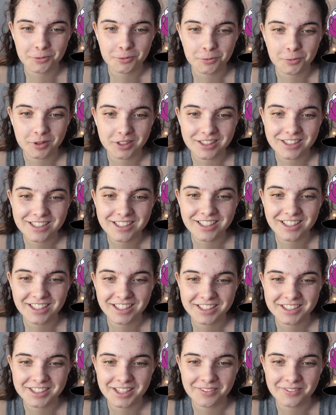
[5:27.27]
once he
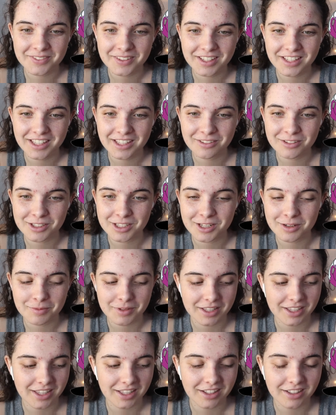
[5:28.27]
accepted he was going
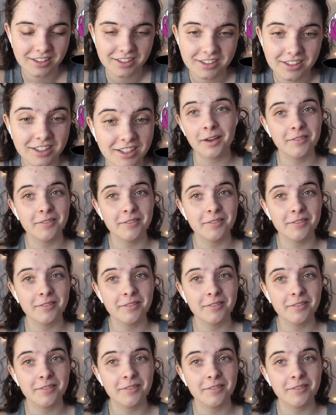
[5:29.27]
to be killed.